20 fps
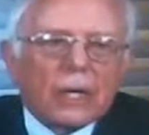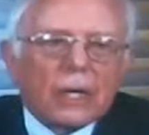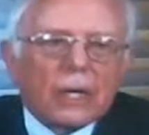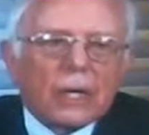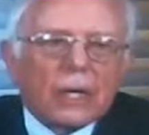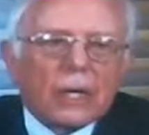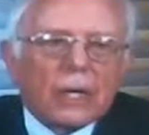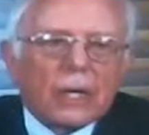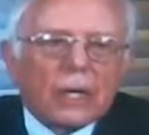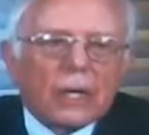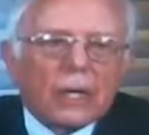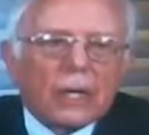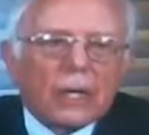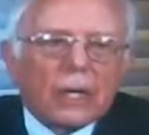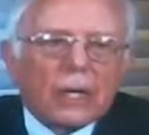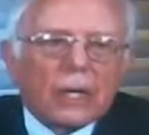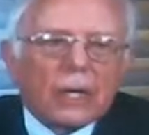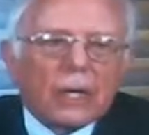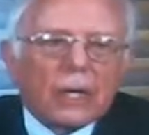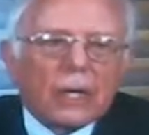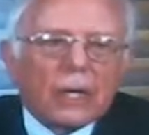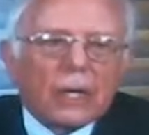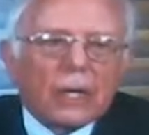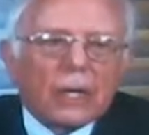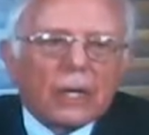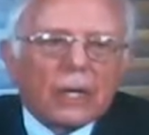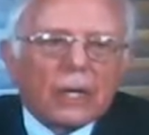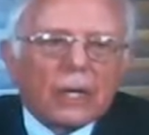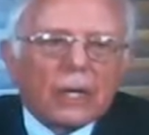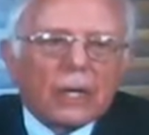
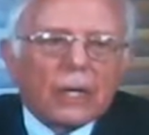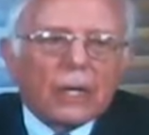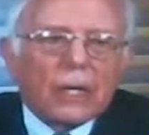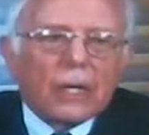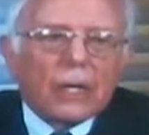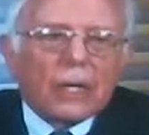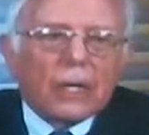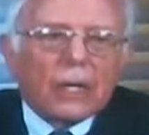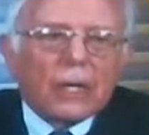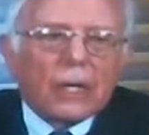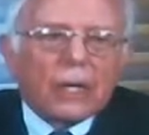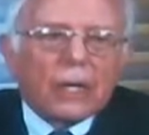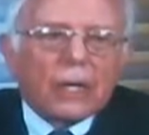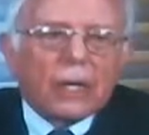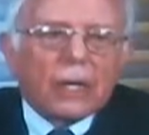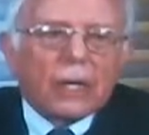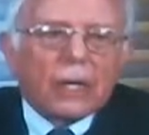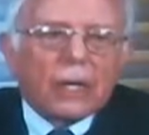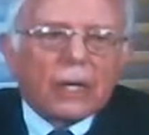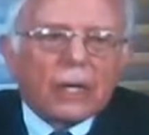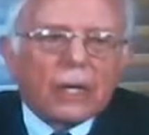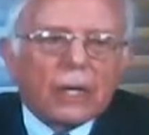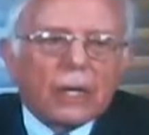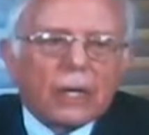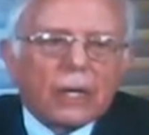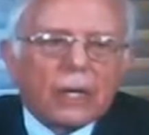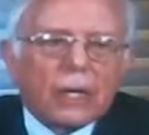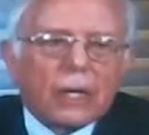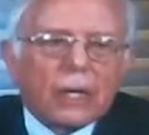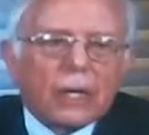
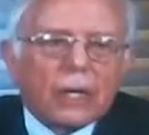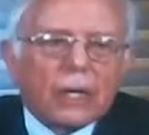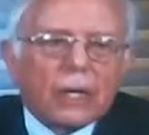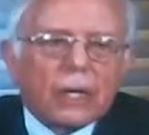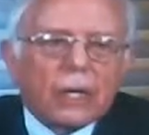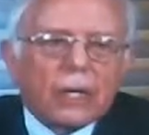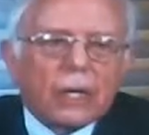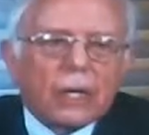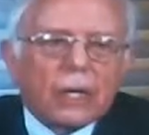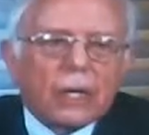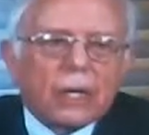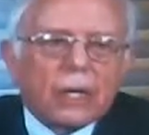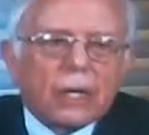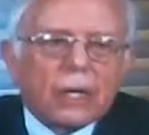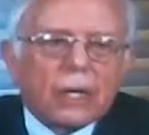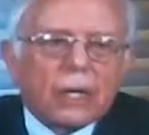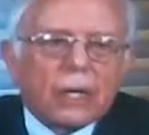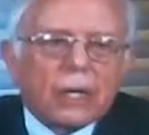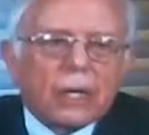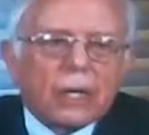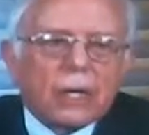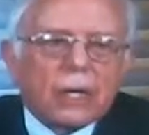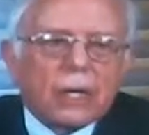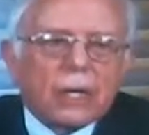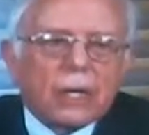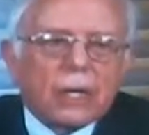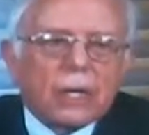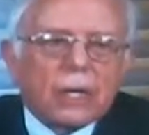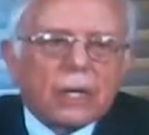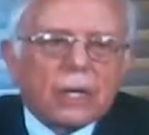
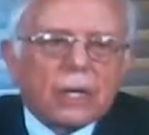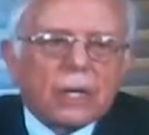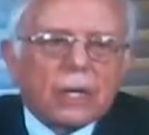(silent)